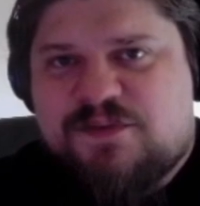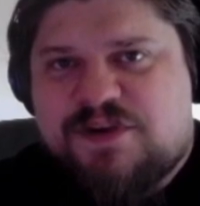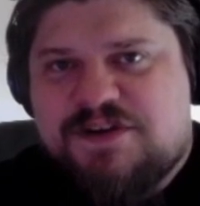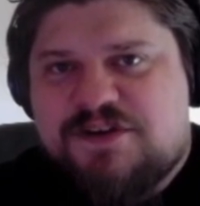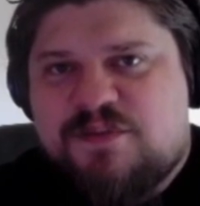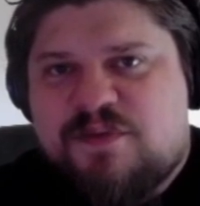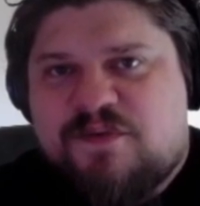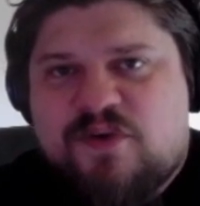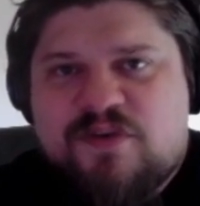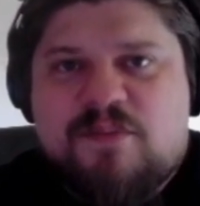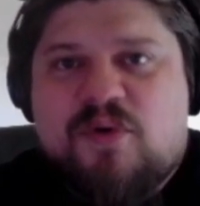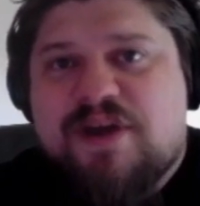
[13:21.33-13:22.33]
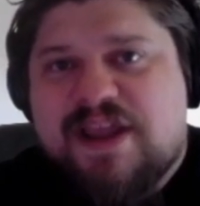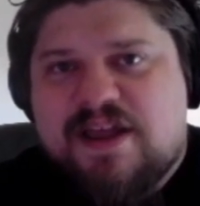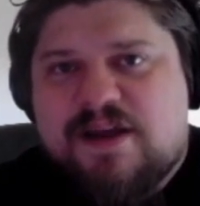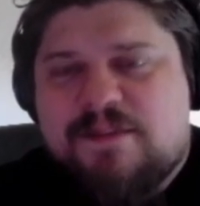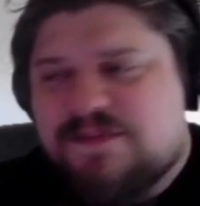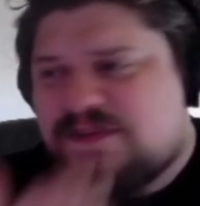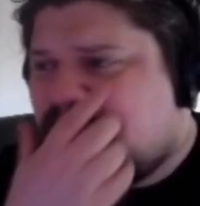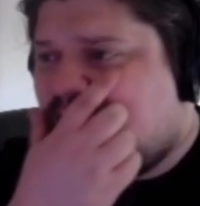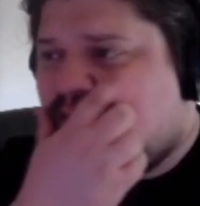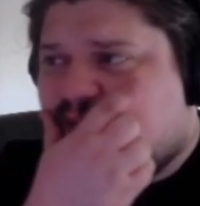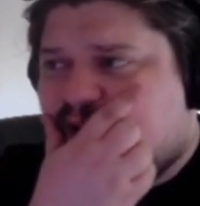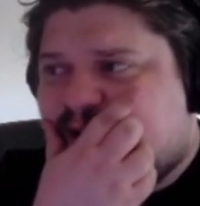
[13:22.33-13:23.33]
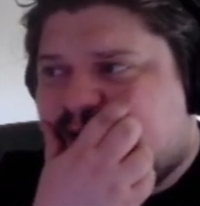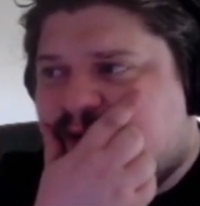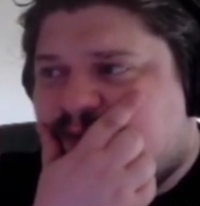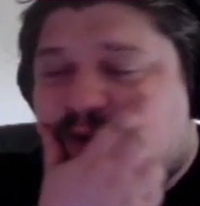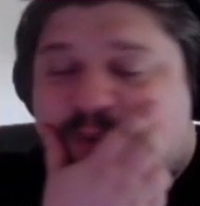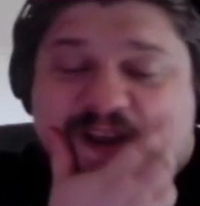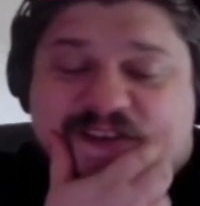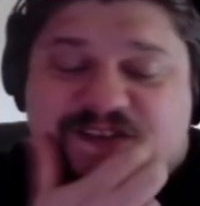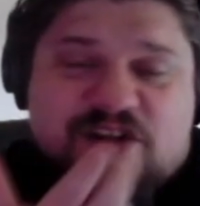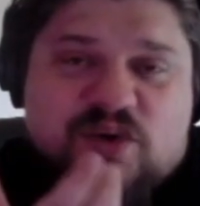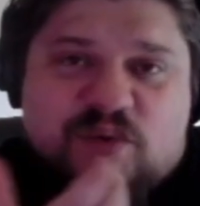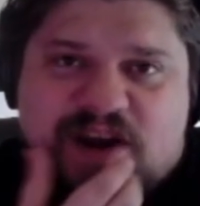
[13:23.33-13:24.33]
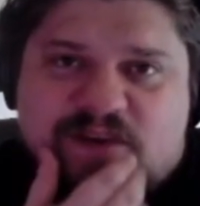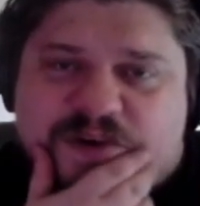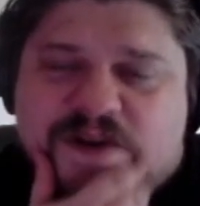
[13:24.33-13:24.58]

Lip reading: to do before the morning comes? If they're resting or whatever.